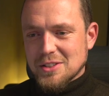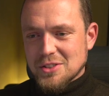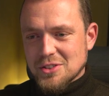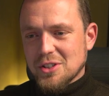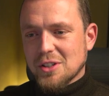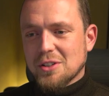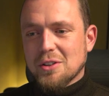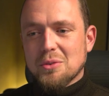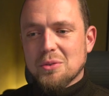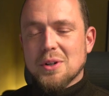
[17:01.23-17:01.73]

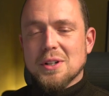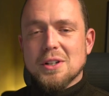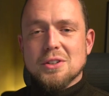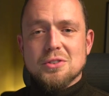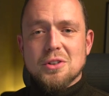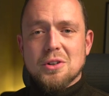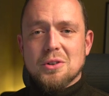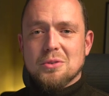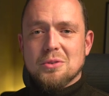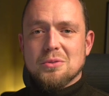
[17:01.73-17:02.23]
not already
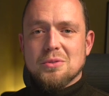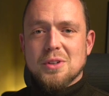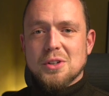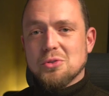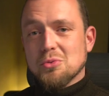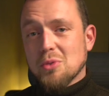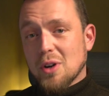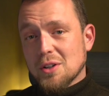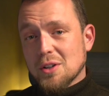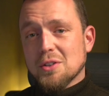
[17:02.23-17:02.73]
so, that
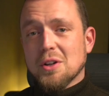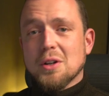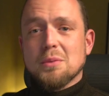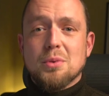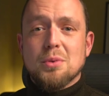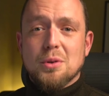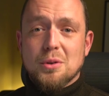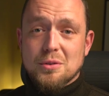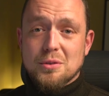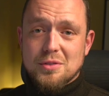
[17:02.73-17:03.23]
you are not
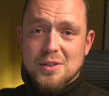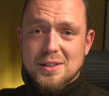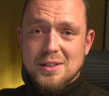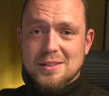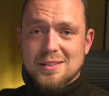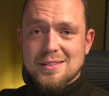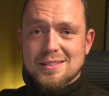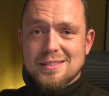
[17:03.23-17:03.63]
perfect.